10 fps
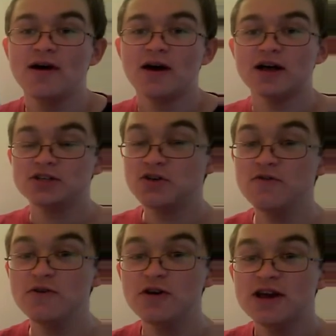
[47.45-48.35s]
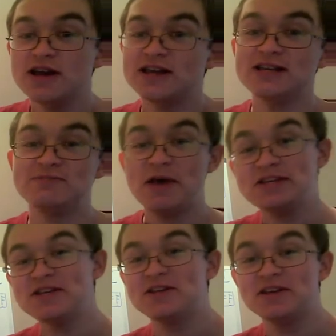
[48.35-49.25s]
A server is
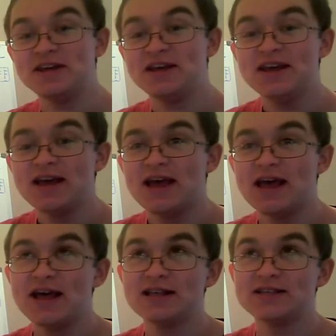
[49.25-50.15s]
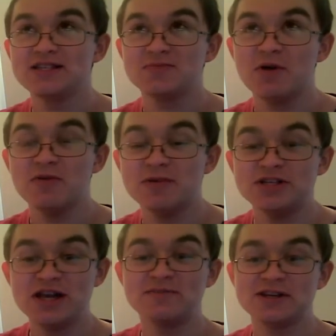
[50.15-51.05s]
basically, as my roommate
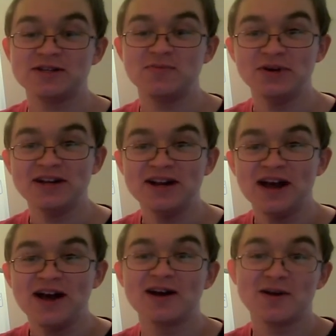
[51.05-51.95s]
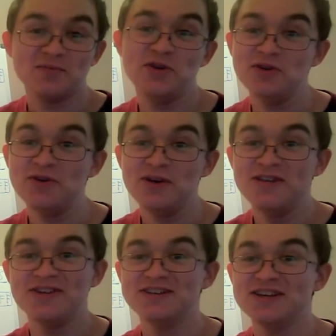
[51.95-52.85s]
James liked to put it, a computer
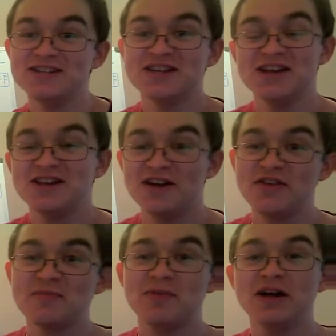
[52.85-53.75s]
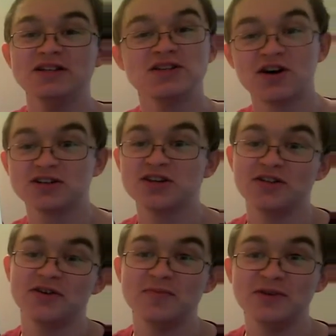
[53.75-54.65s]
that does nothing but talk to
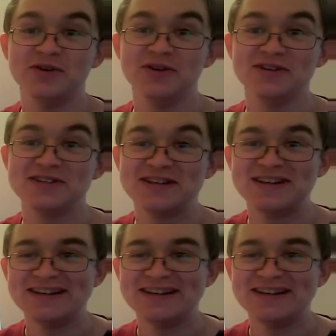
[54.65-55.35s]
other computers.